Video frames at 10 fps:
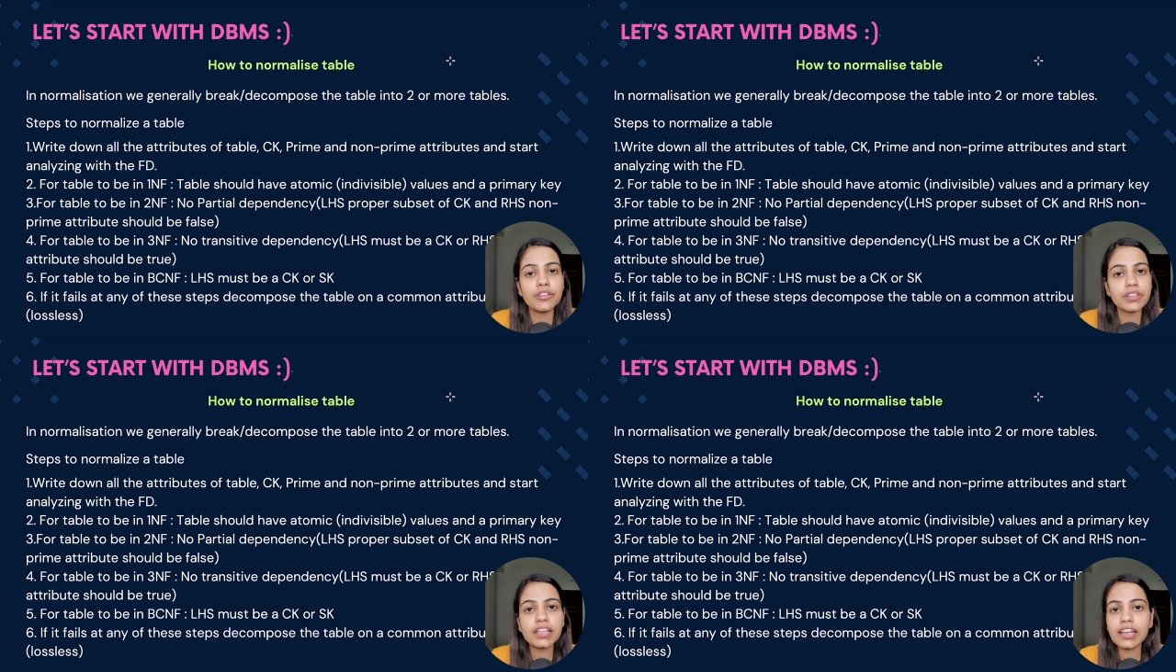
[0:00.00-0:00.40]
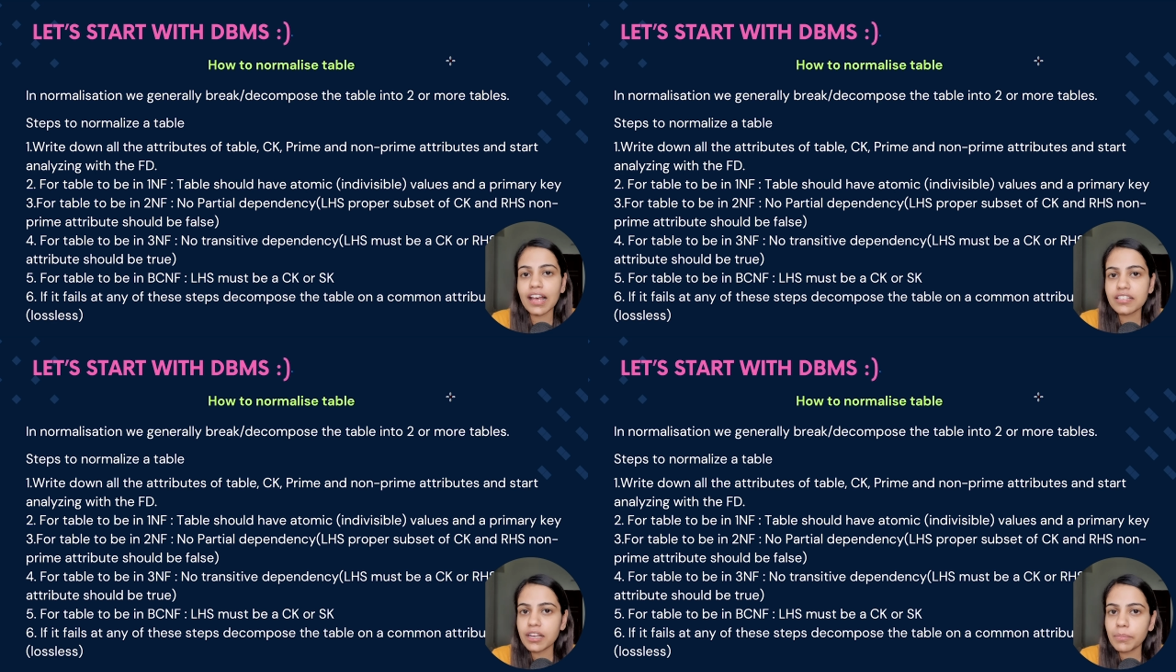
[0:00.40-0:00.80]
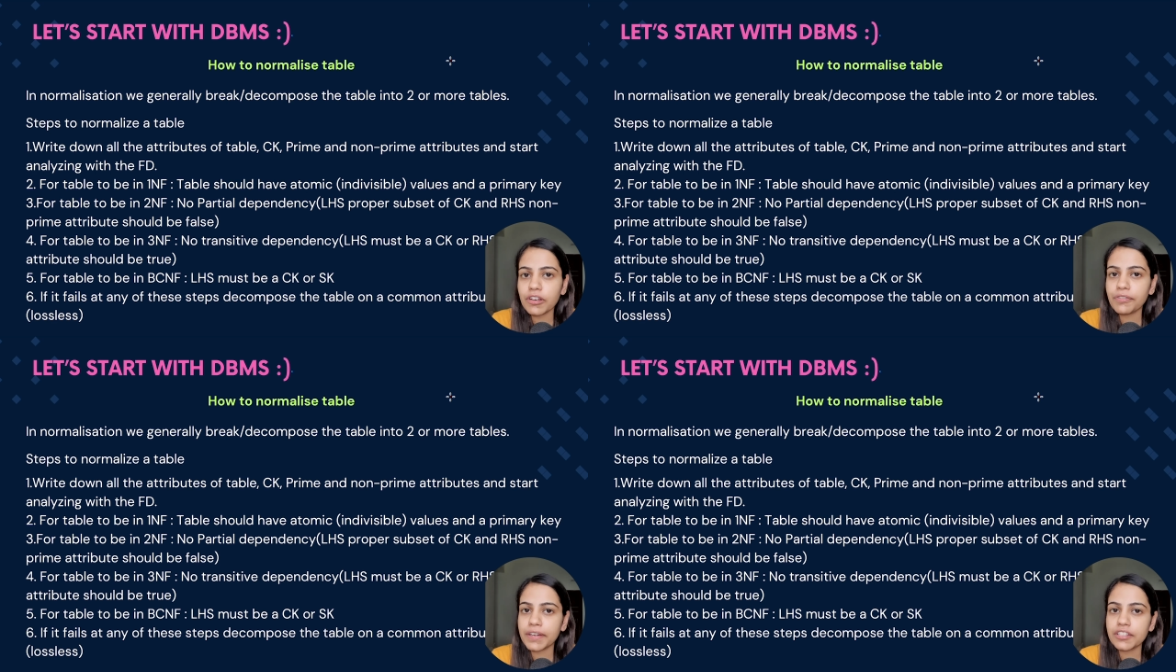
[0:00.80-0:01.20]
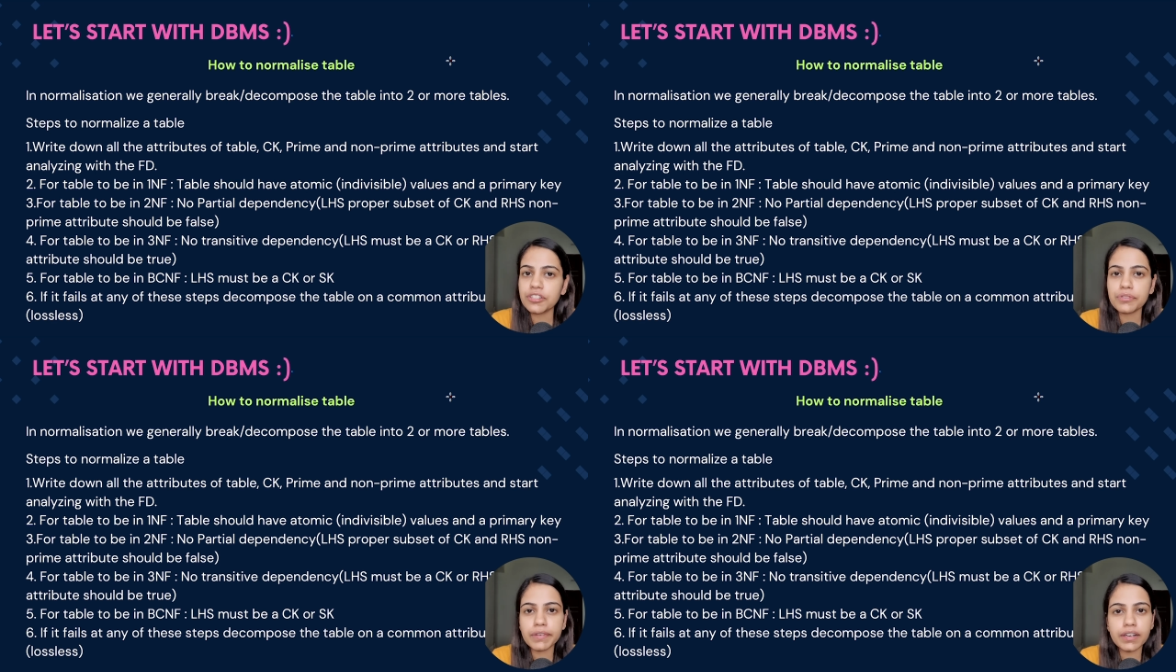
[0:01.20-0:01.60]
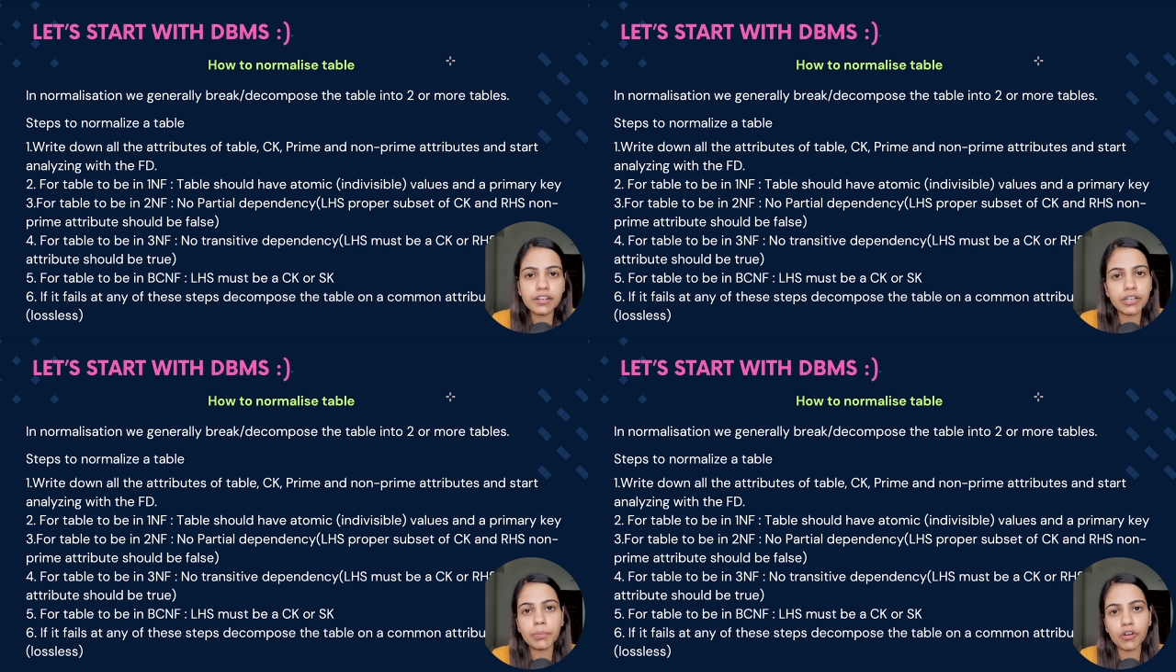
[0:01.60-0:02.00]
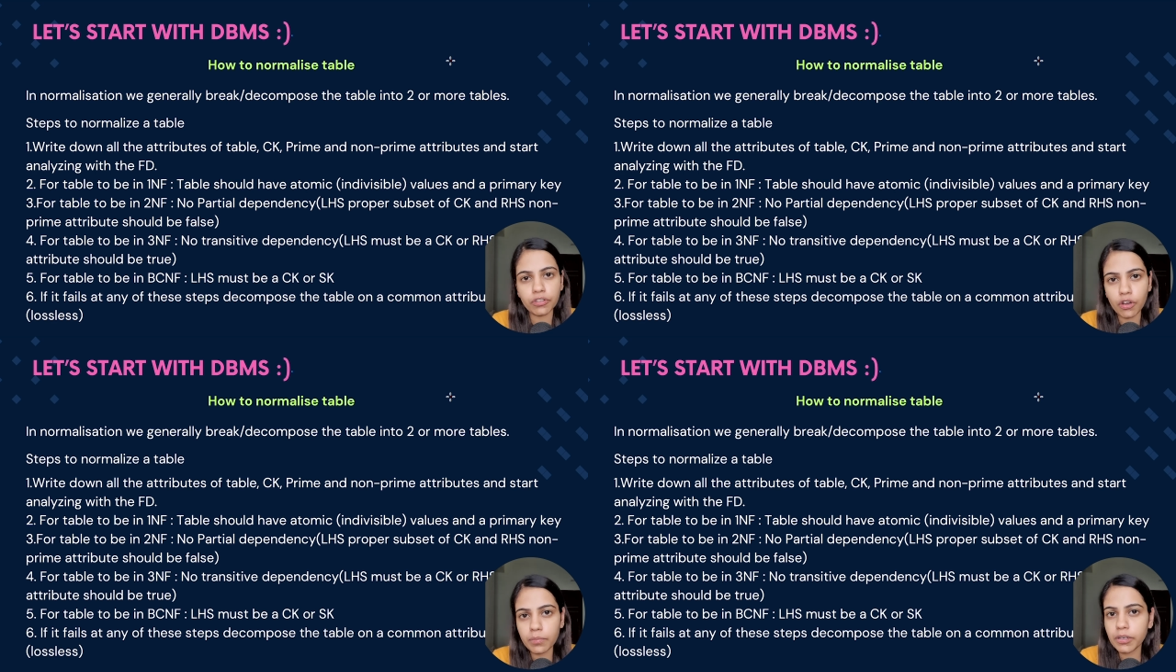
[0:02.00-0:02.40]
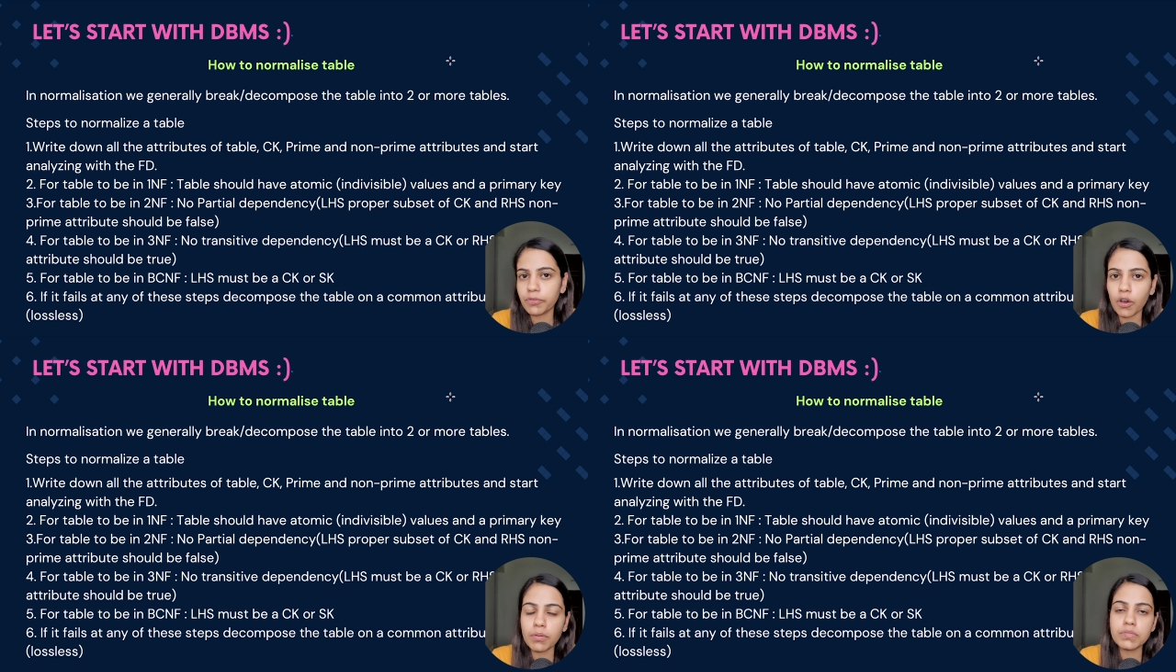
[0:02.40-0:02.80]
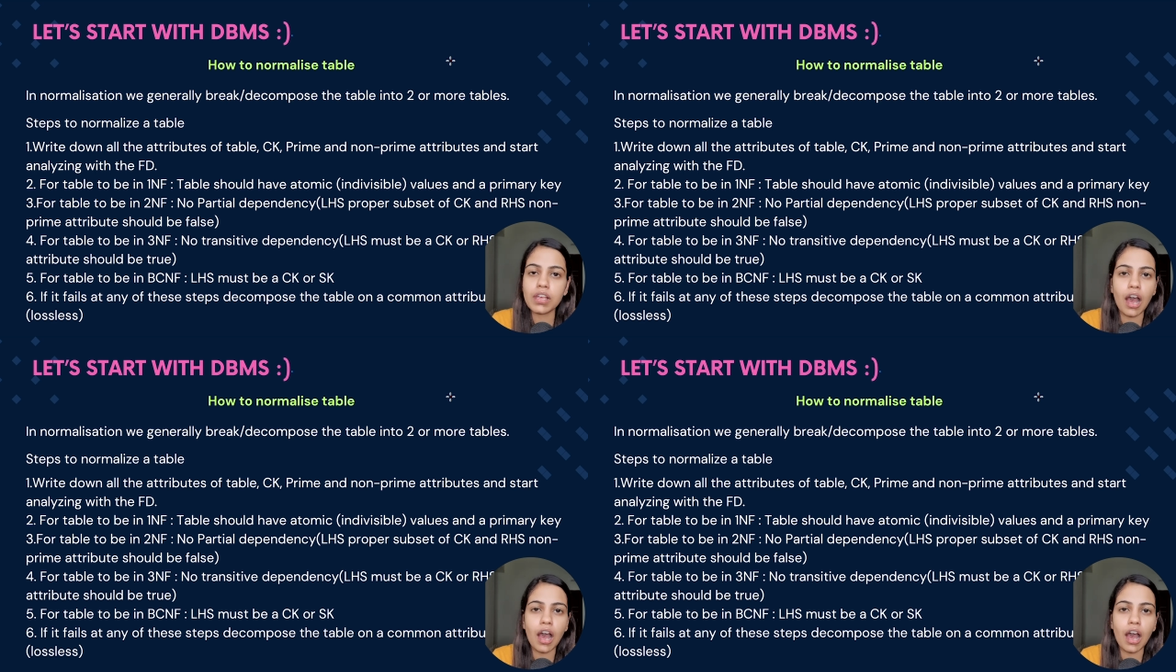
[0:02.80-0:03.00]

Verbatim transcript: So in the last couple of lectures, we learned about normal forms,